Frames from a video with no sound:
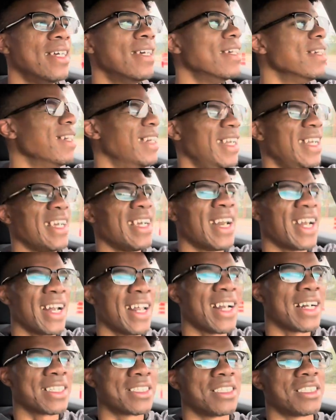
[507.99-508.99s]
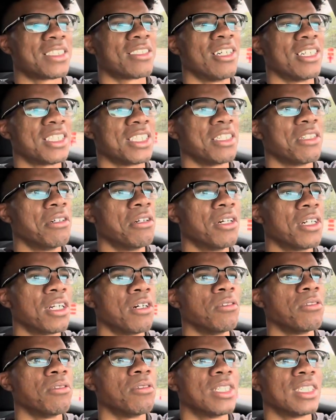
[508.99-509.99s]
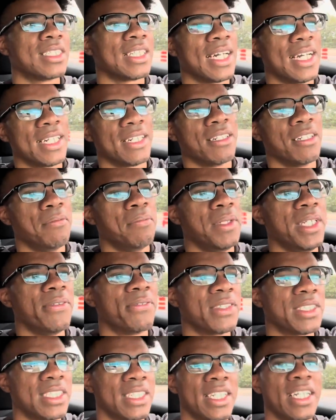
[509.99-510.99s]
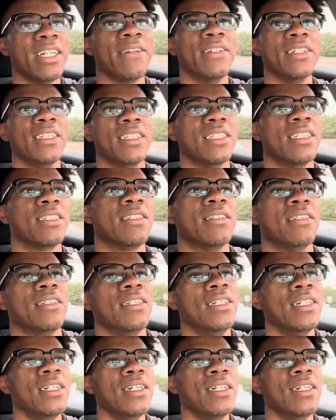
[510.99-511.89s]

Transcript: And they got a lot of construction going on through the Tigard and Beaverton area, you know?